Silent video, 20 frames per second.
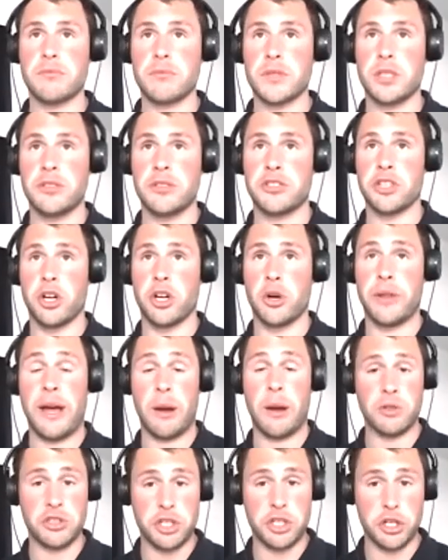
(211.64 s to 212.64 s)
So
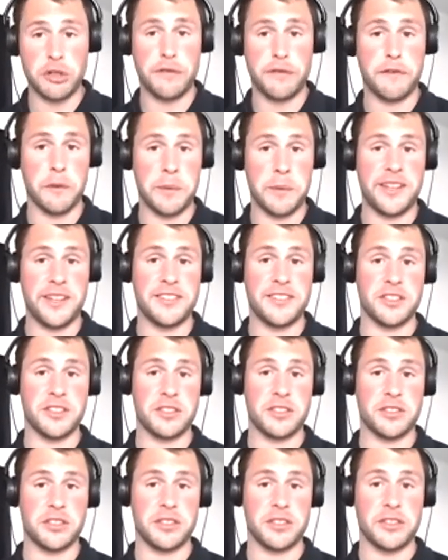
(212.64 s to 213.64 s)
that was good for me
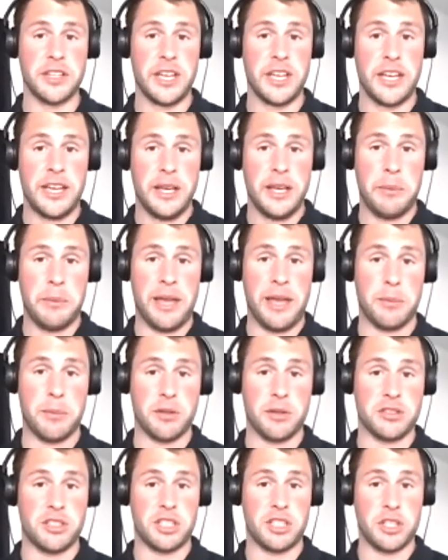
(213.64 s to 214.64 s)
to be
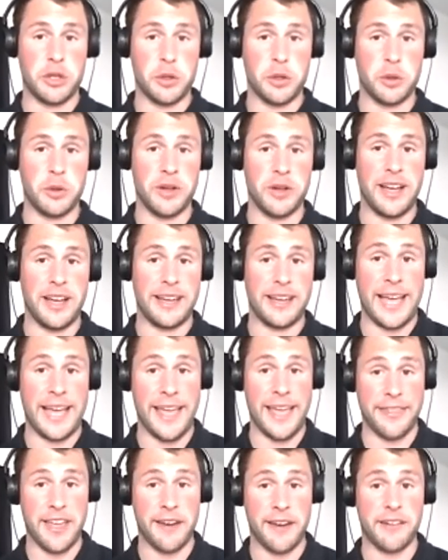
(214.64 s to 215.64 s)
able to
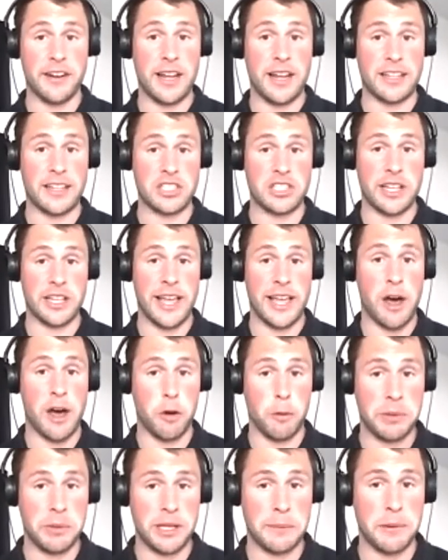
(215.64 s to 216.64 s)
get in there and actually
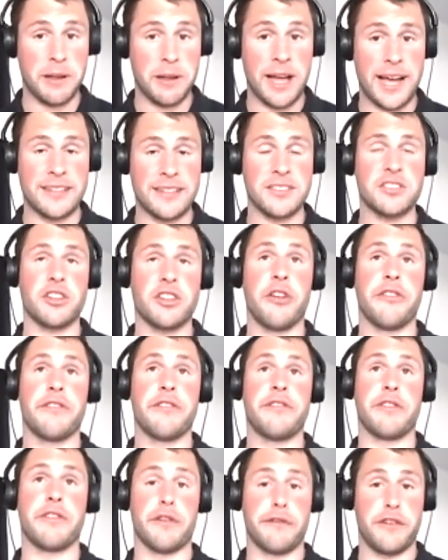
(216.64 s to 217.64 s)
help people
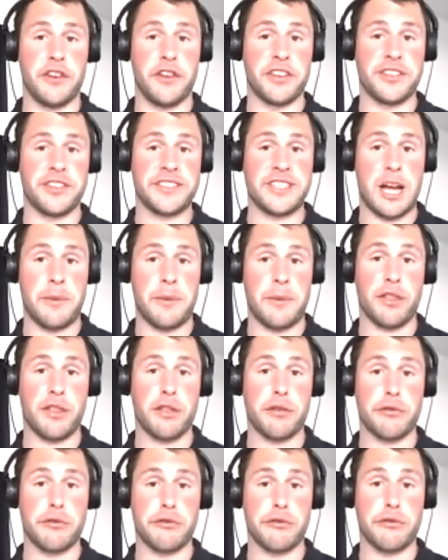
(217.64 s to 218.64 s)
hands-on for the first time in
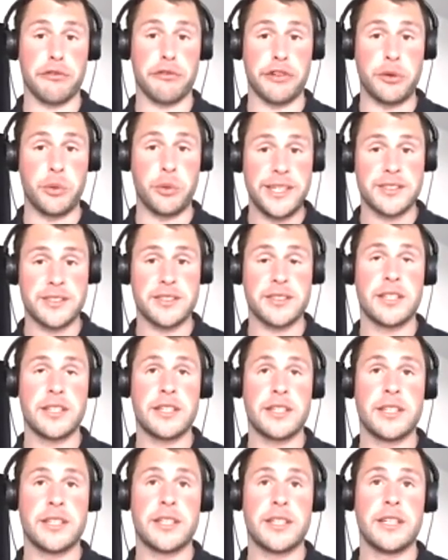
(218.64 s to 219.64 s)
3 weeks.
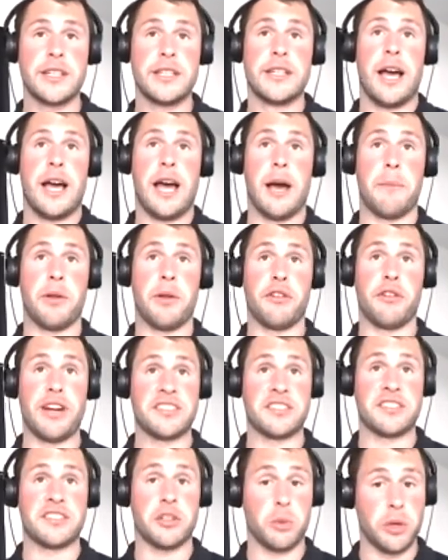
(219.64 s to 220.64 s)
But the
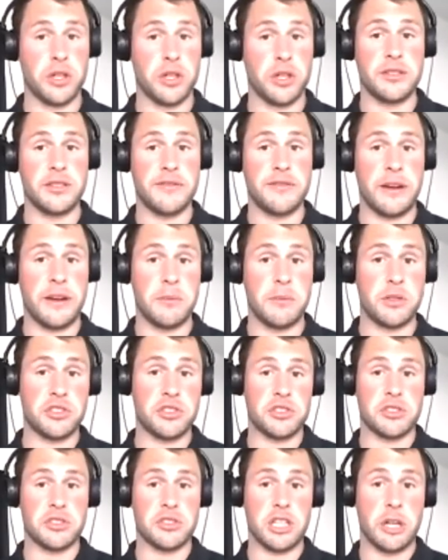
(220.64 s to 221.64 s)
rest of the world is very
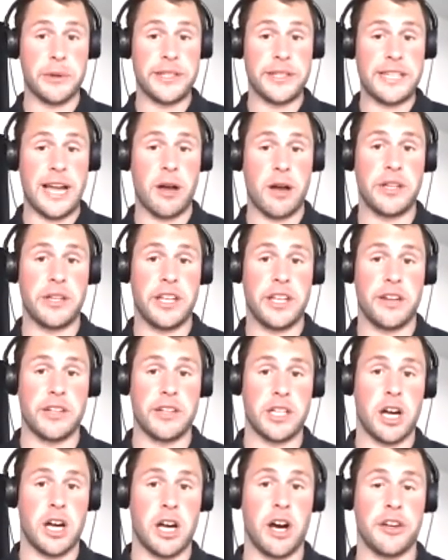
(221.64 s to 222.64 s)
much slowing down here
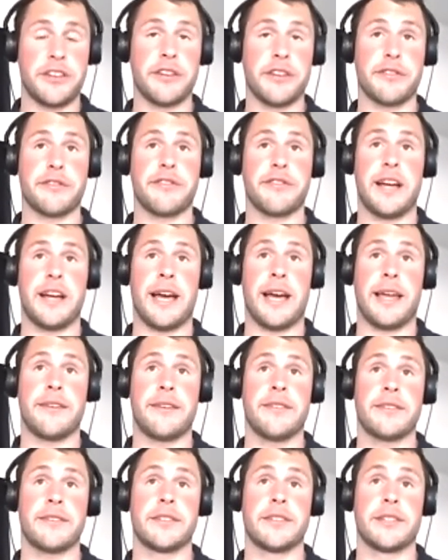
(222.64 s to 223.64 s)
in Cardiff.
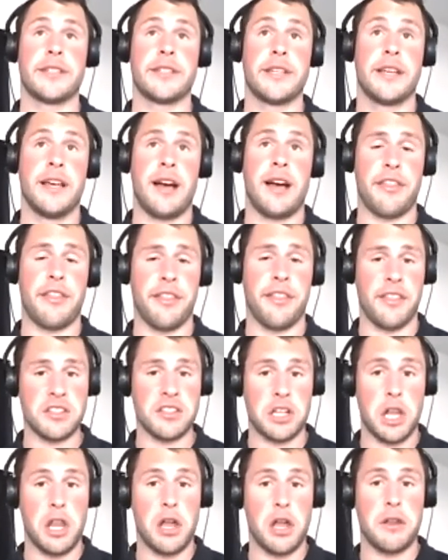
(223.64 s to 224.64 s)
And I think there's
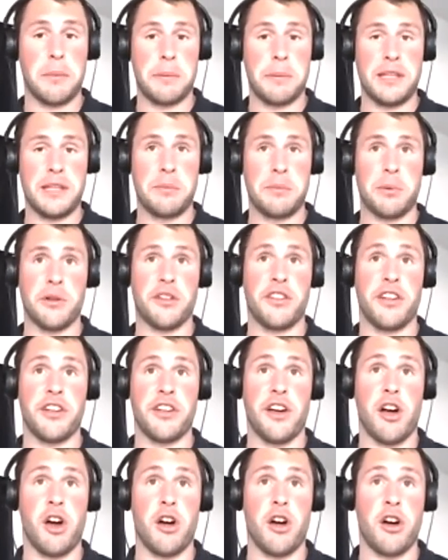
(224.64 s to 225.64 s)
a lot of people
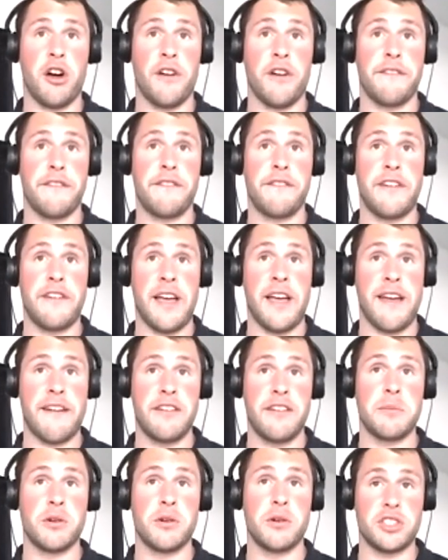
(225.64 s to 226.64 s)
that are very
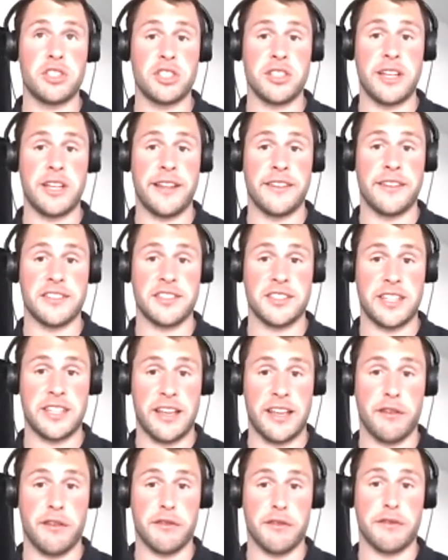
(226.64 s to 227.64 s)
much in a state of